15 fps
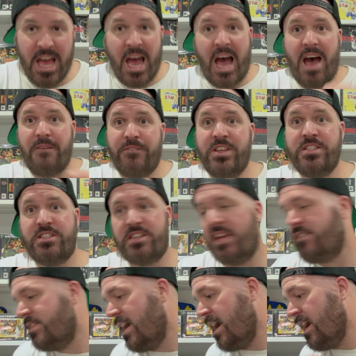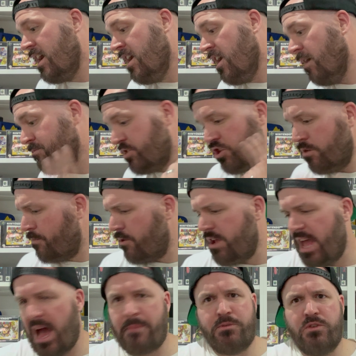Having said that, I'm still pretty
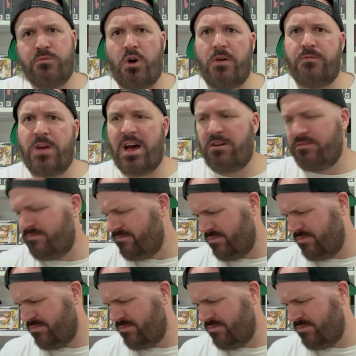happy with what I found.